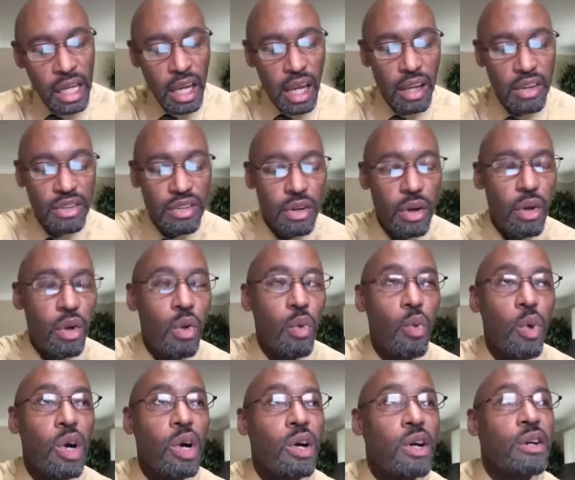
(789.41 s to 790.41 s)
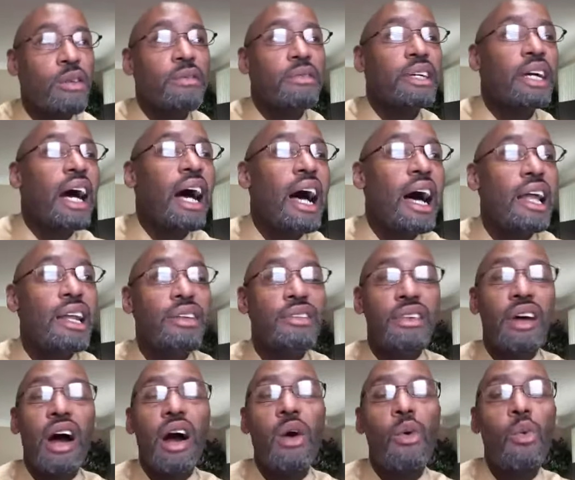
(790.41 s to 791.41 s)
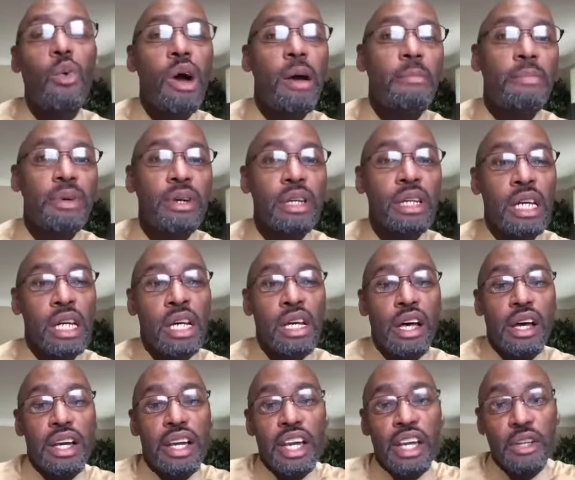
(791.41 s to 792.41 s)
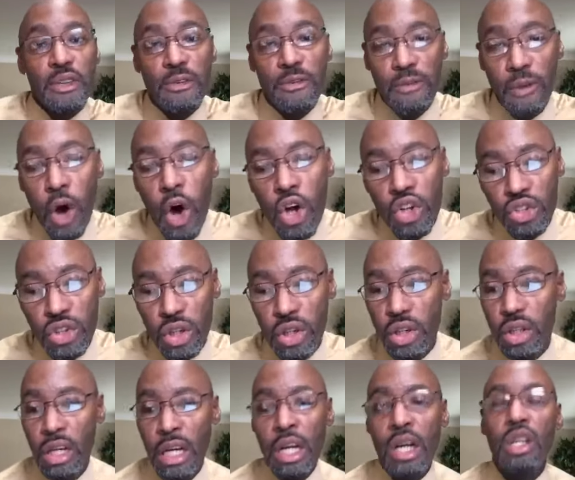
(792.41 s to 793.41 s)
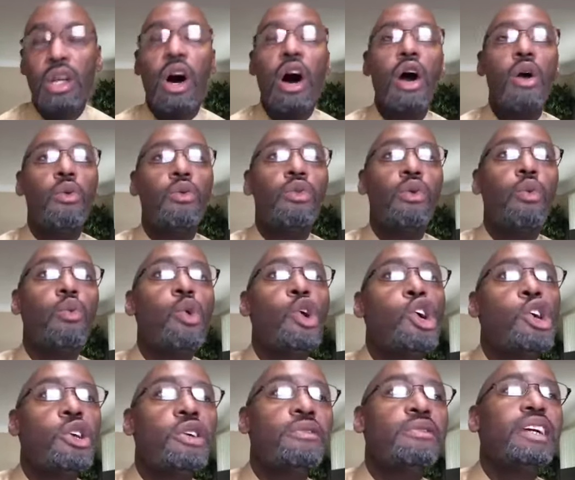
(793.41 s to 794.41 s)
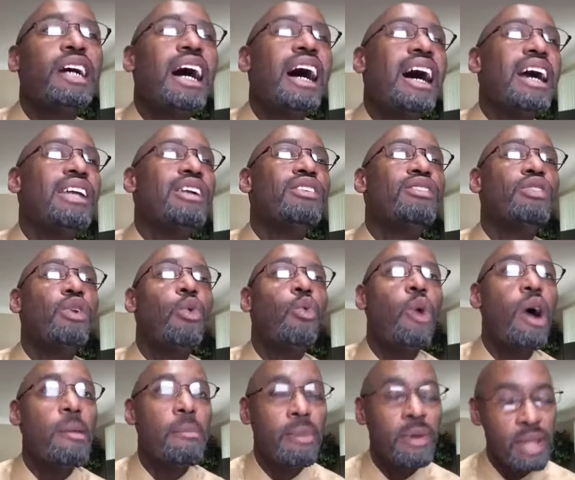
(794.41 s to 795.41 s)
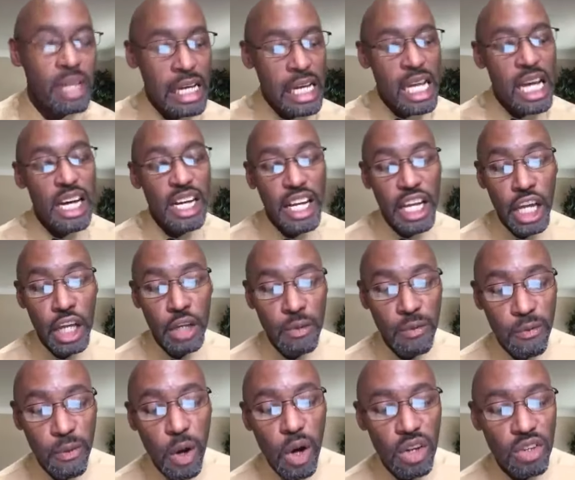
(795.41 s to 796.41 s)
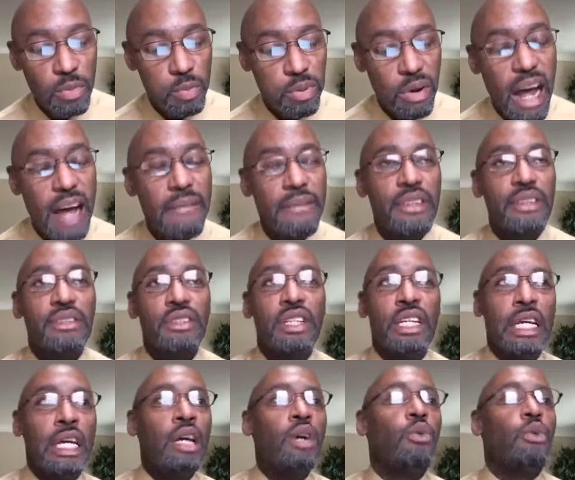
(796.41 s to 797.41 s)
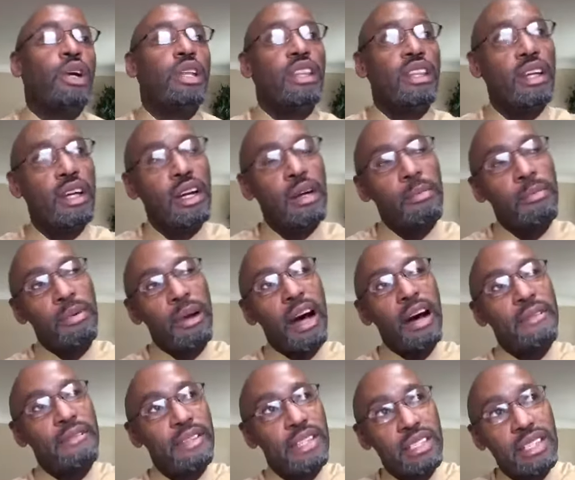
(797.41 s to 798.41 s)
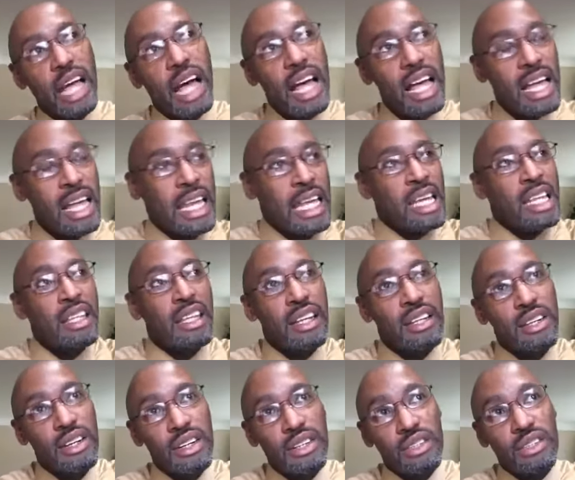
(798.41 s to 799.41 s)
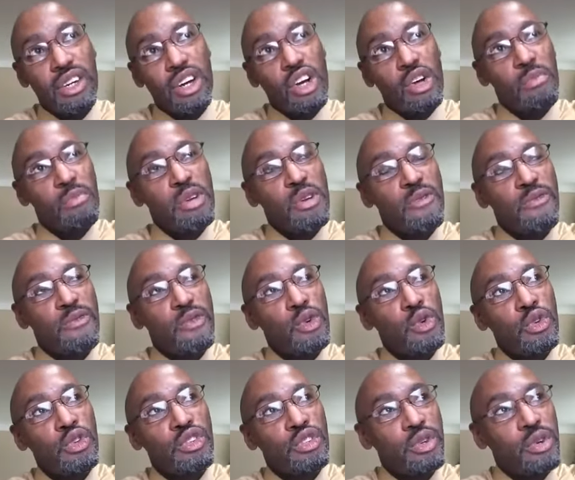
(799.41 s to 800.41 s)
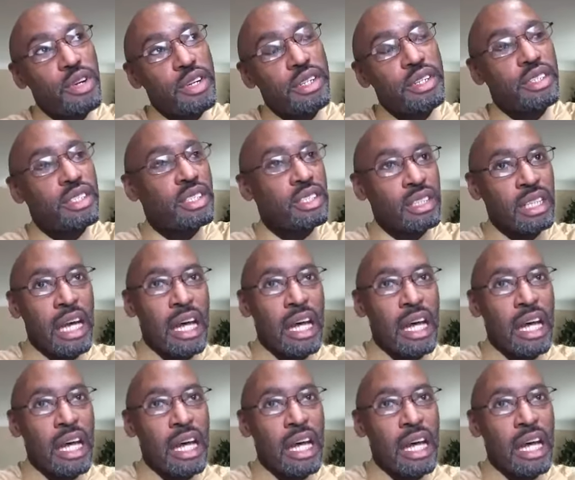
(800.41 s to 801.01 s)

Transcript: And so the word of God is our weapon against falsehood. Our, the word of God is the weapon against false prophecy. When they're prophesying that there's going to be food shortages,